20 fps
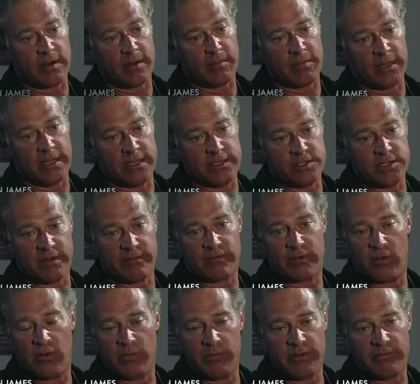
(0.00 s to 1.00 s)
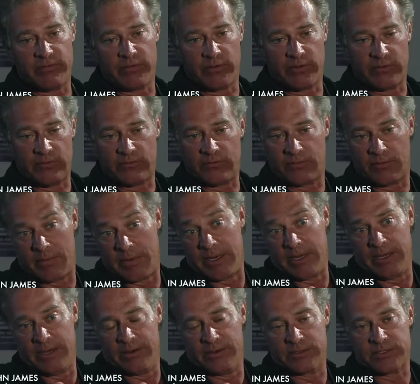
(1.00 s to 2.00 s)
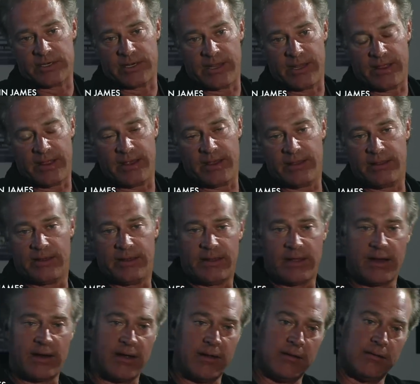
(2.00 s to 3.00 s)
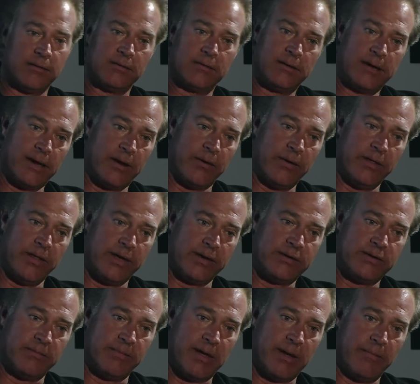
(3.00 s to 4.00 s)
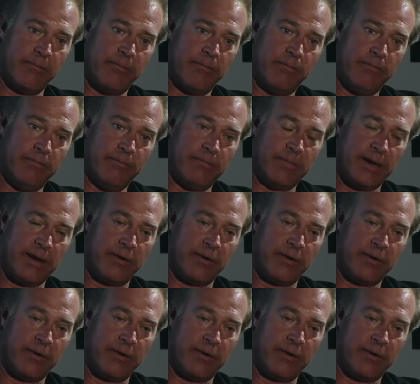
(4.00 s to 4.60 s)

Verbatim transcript: I played Jeff Colby for so many years, and I think that, that I'll carry that to my my